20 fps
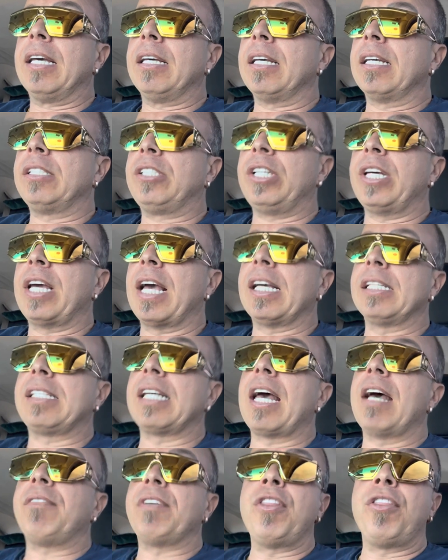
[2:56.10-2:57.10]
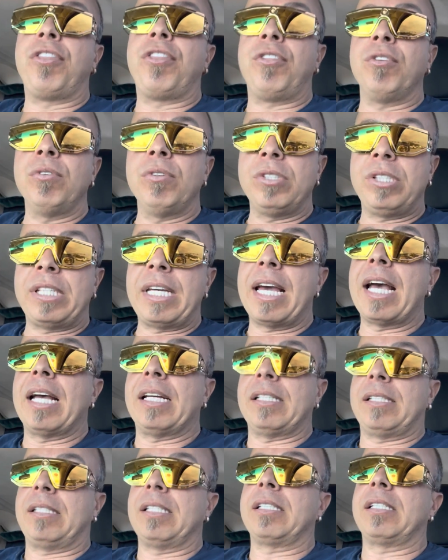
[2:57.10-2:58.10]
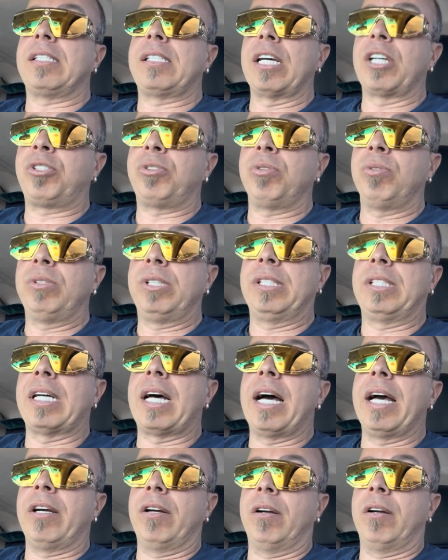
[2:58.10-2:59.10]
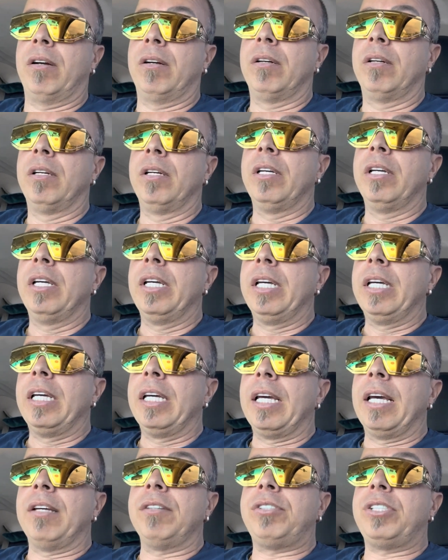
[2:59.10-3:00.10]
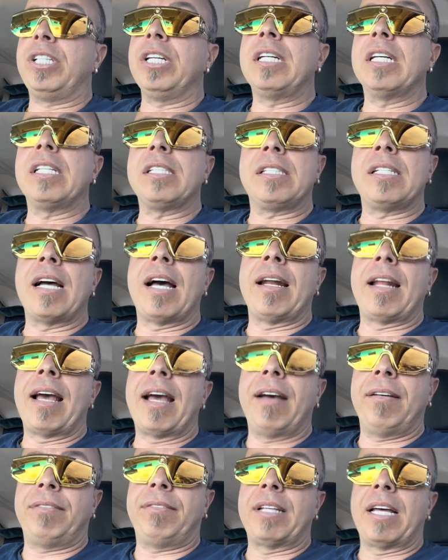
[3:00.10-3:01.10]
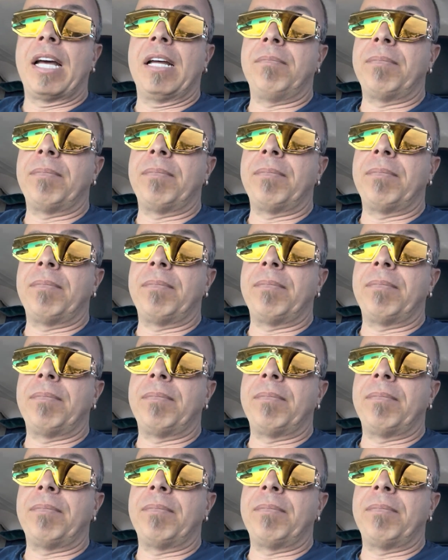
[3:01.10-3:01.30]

she has to have enthusiastic sexual desire. If she does not have that,